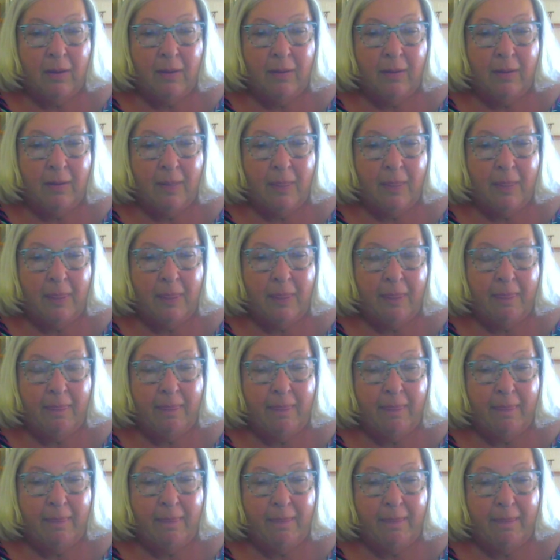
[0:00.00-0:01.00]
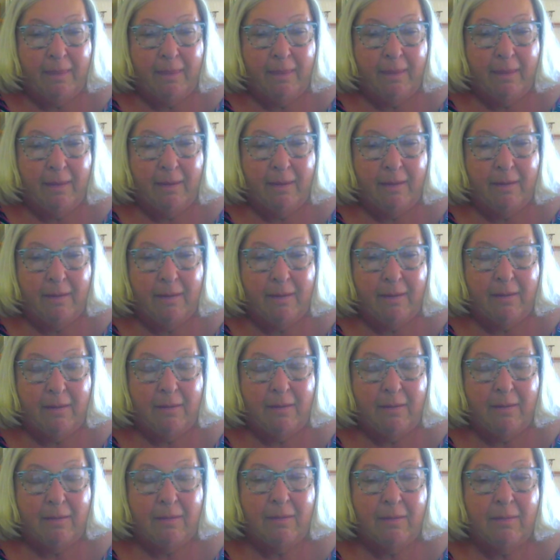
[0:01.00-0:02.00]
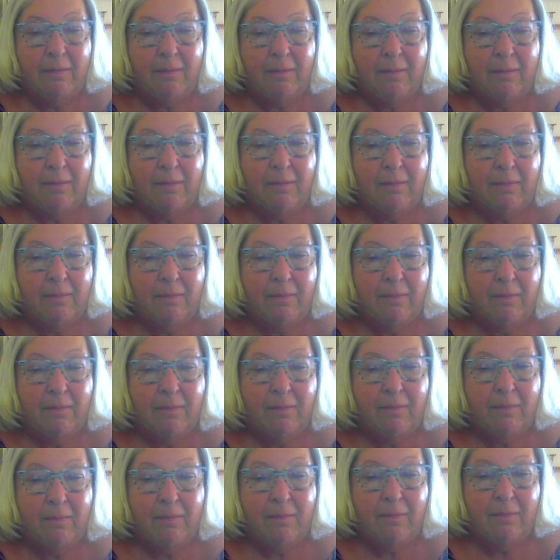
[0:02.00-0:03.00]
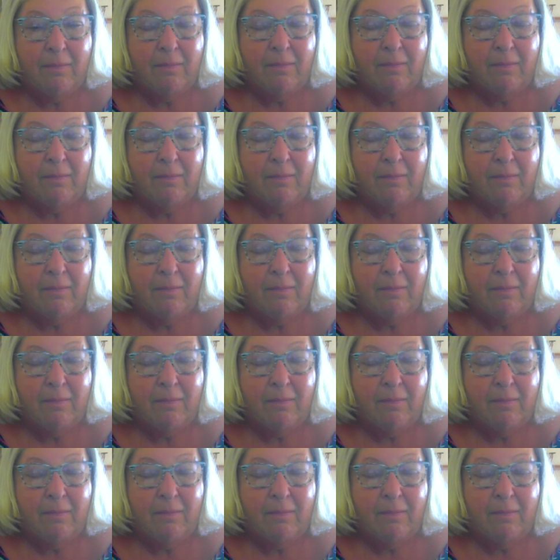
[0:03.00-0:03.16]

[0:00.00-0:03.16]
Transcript: [no speech]